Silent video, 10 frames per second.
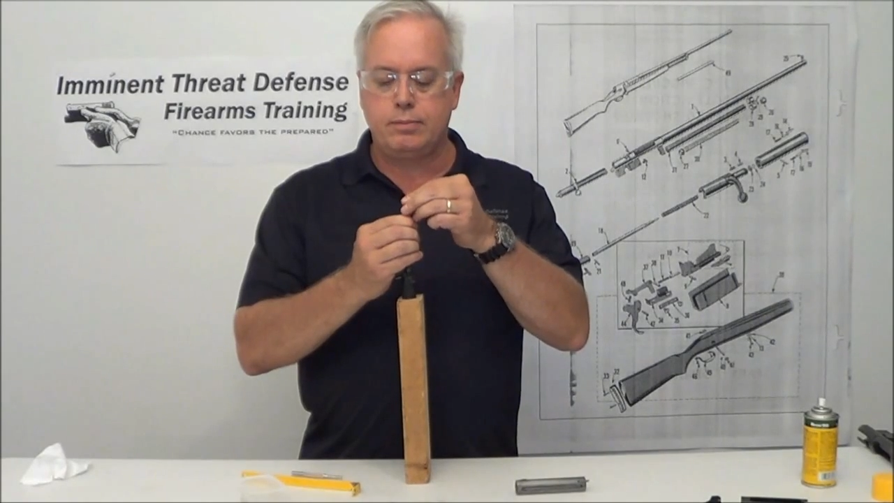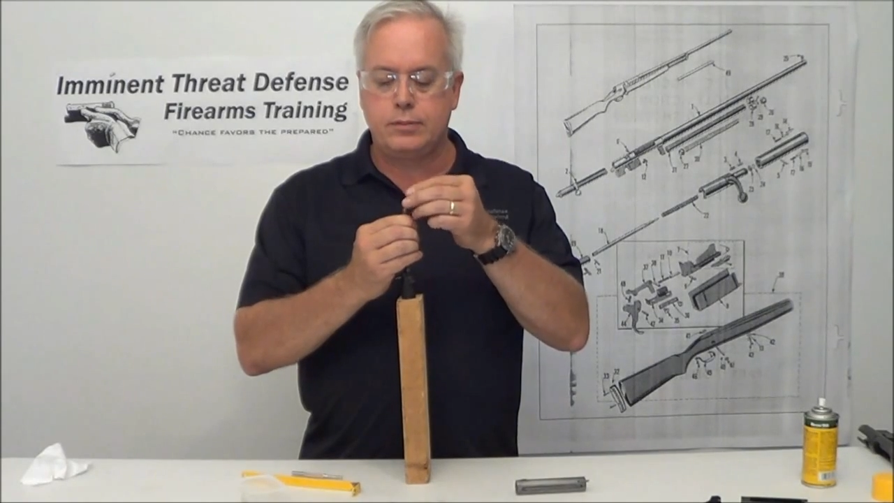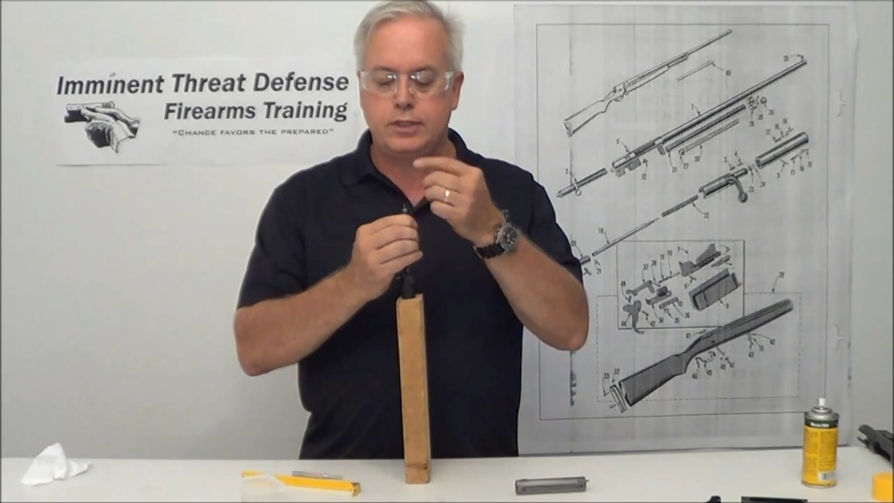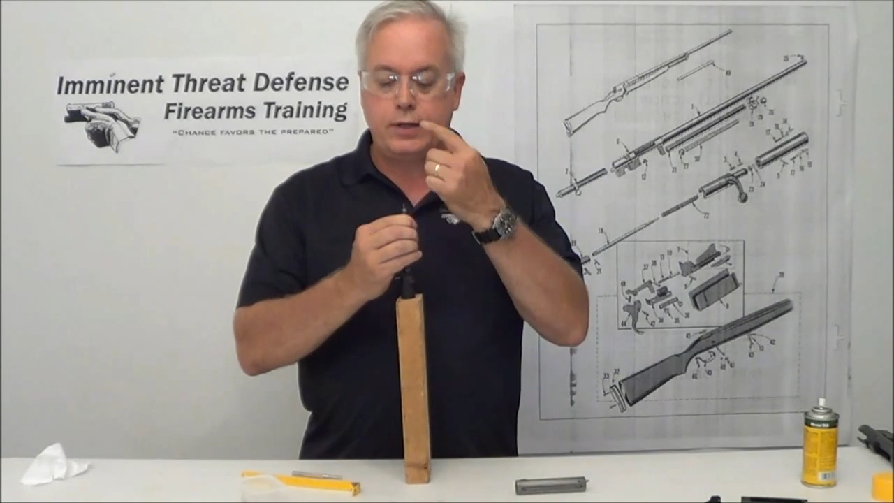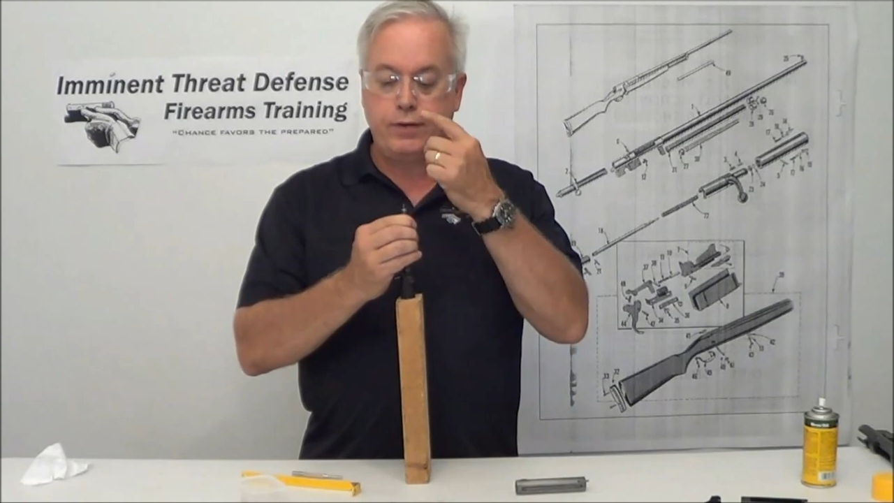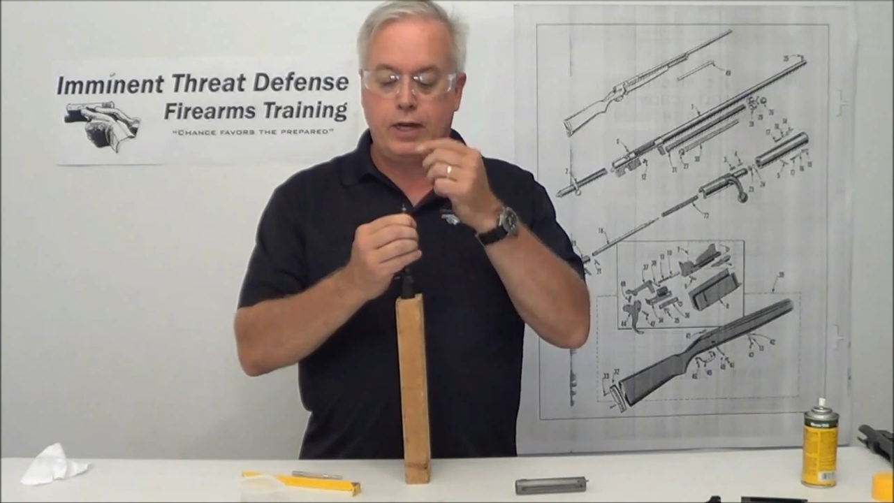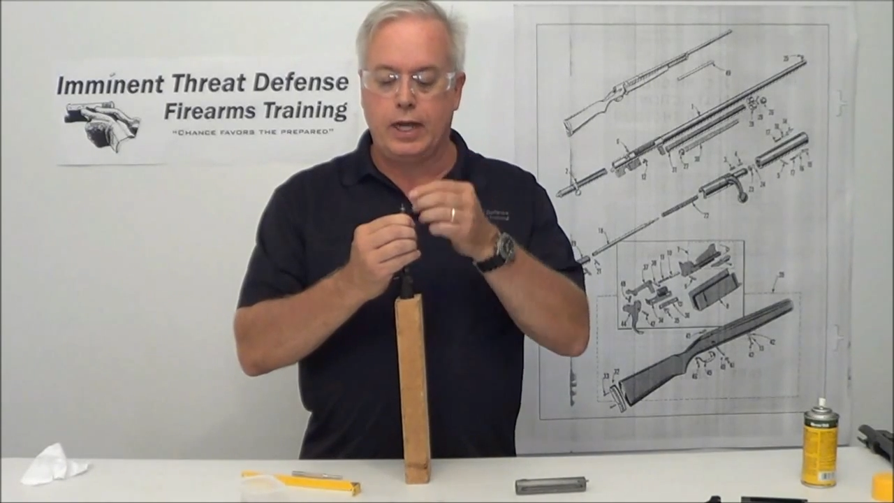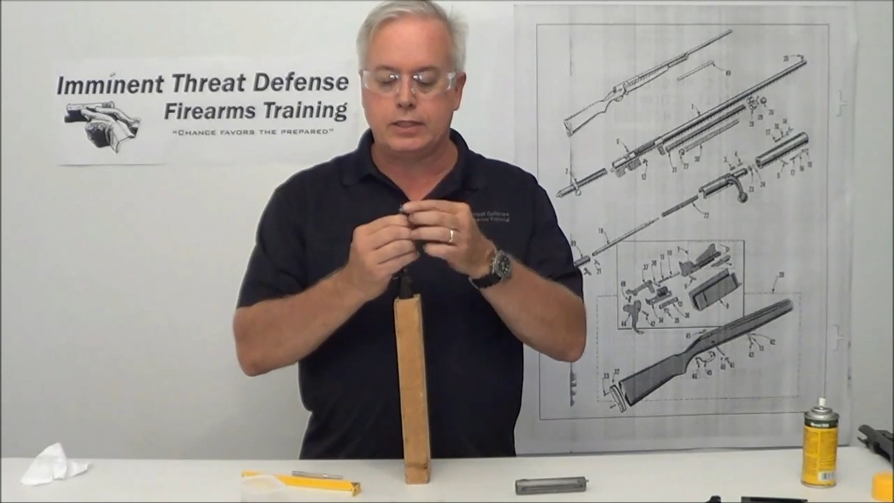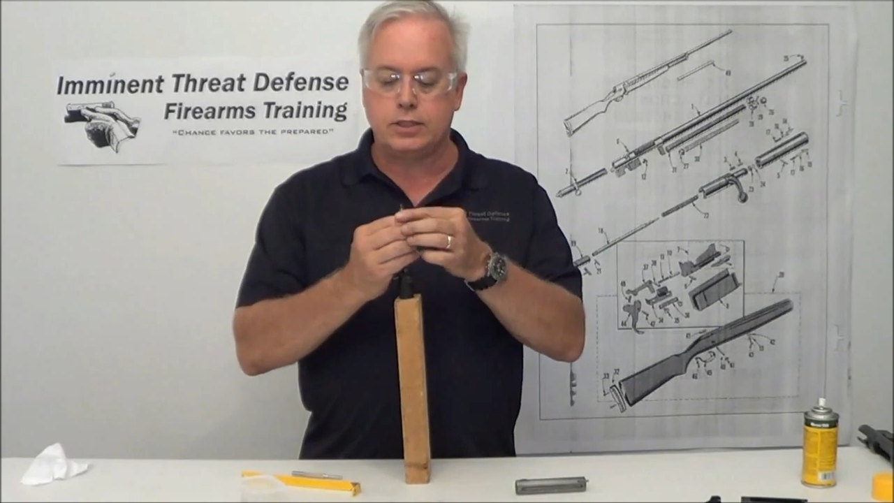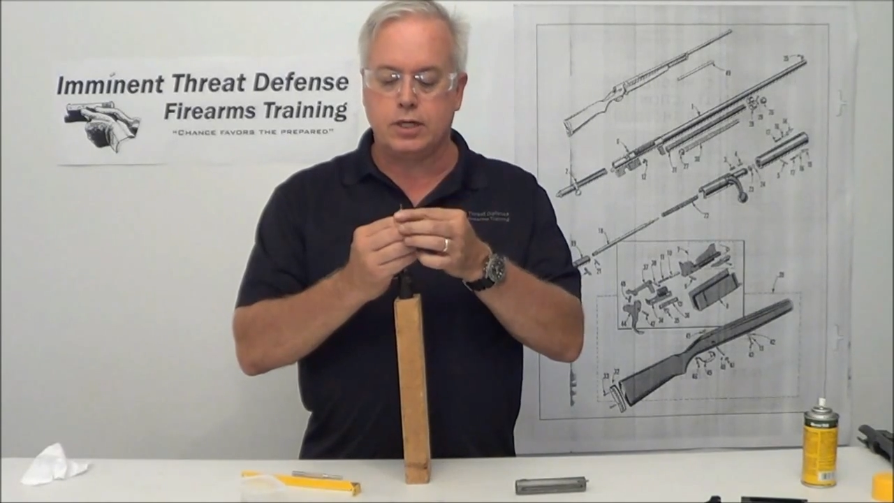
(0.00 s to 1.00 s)
safety
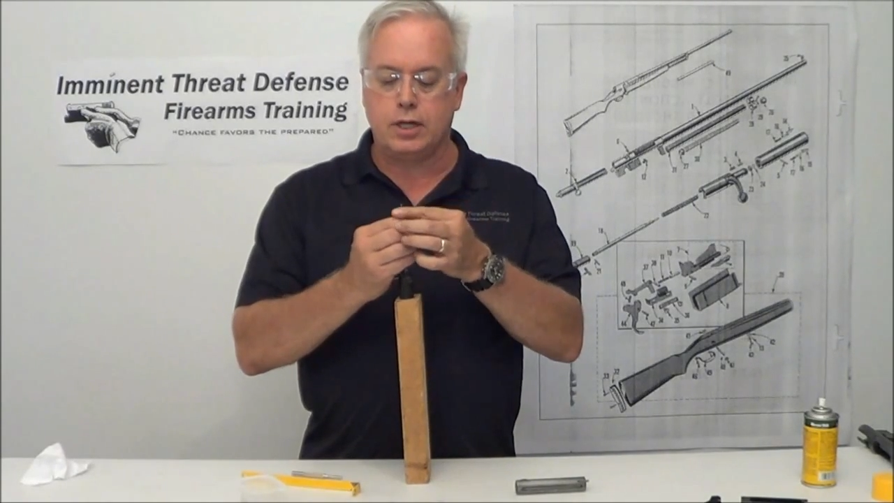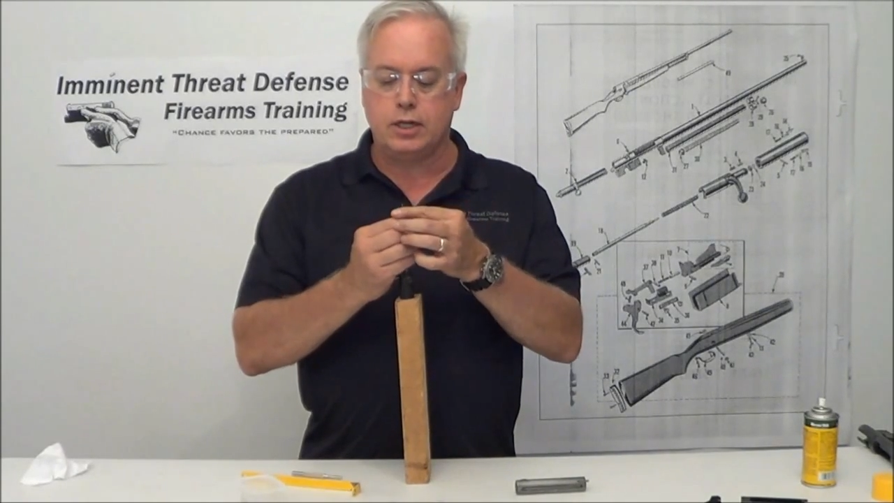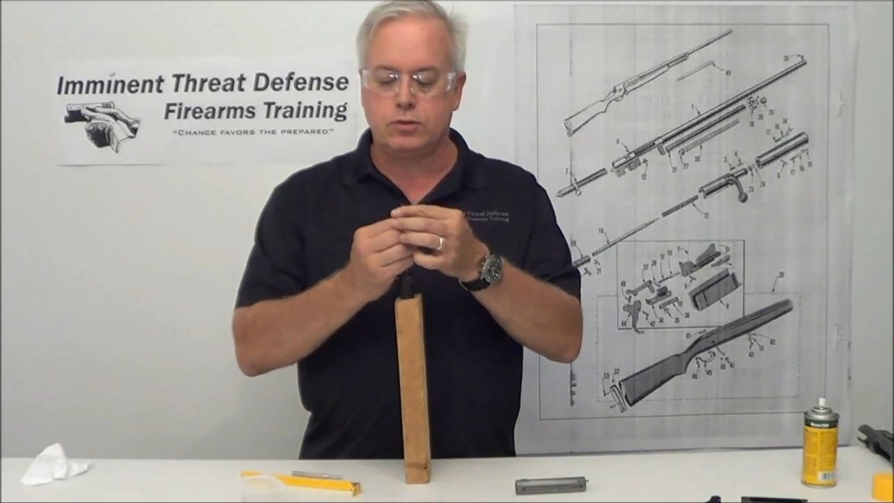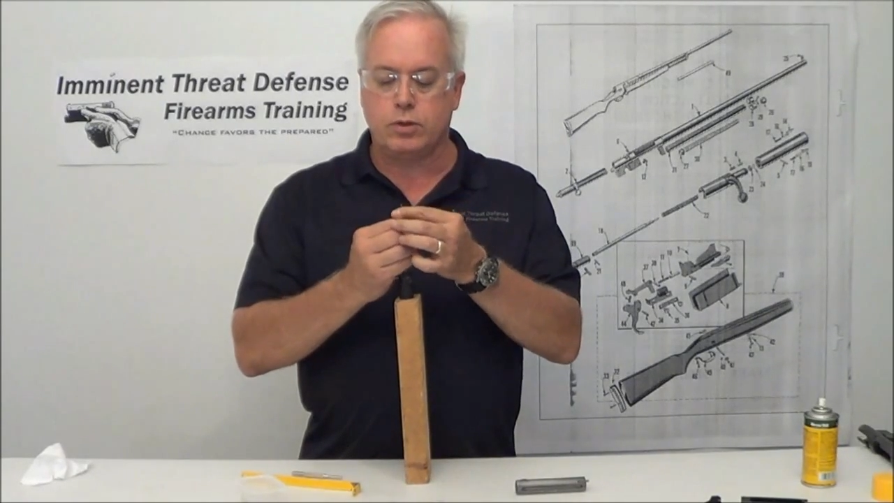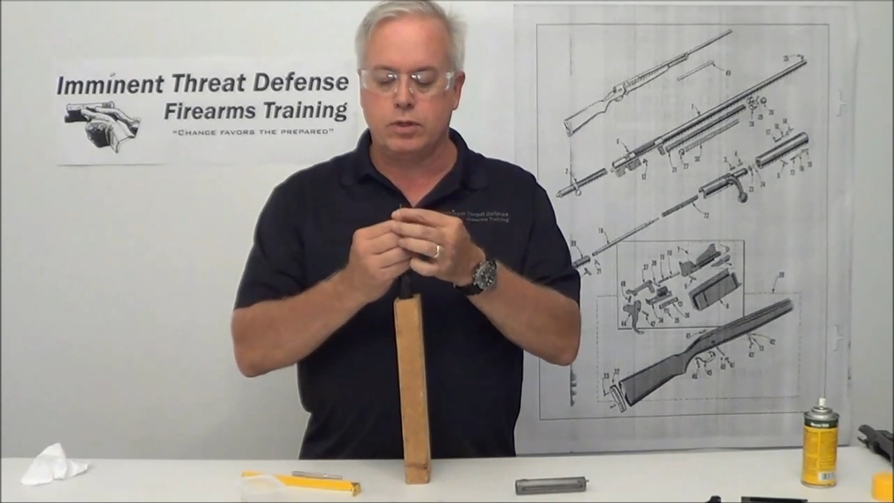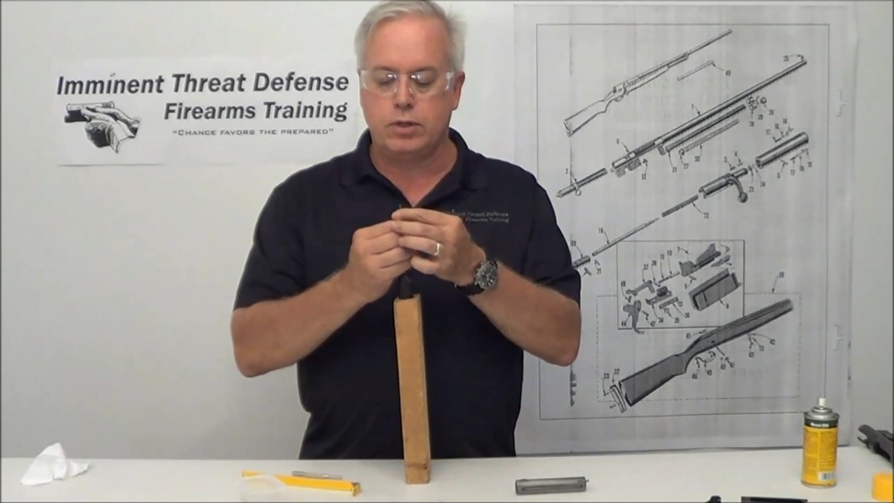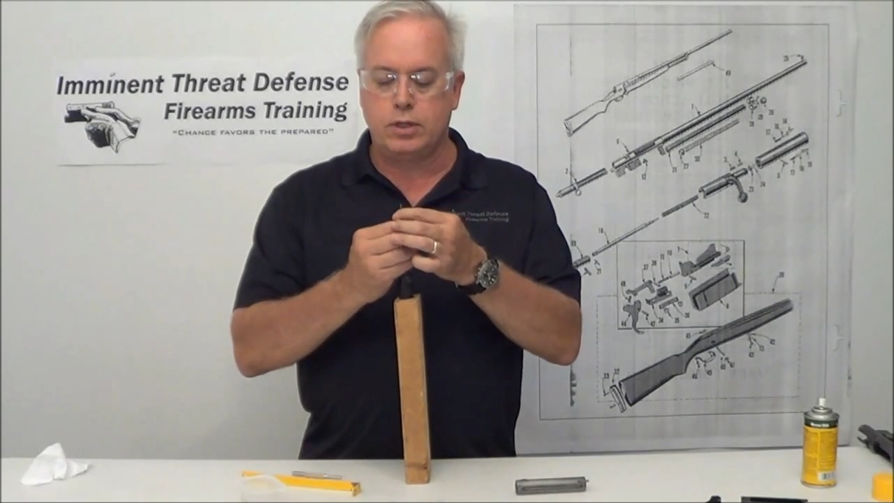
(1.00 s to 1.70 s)
glasses on because we're